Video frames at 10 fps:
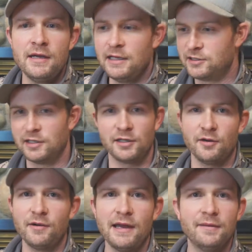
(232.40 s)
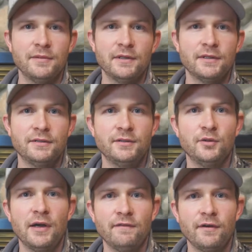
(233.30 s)
it's going to go random to
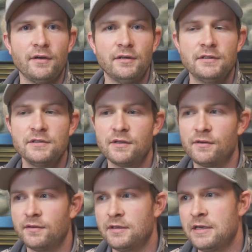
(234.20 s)
whoever. So